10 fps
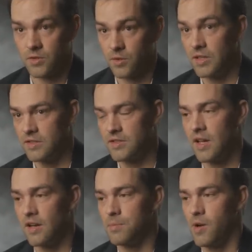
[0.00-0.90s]
So he'd
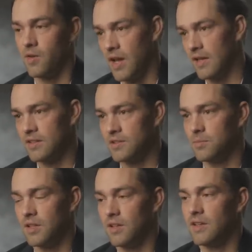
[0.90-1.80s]
stayed up all night, and this in
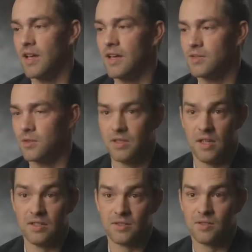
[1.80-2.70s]
the middle of the day, so
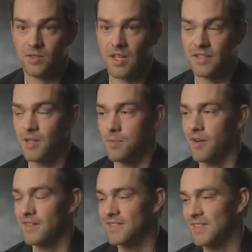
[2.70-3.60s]
he's catching up
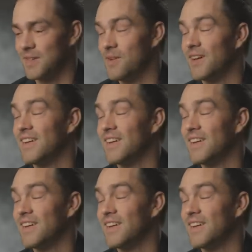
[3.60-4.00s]
on his sleep.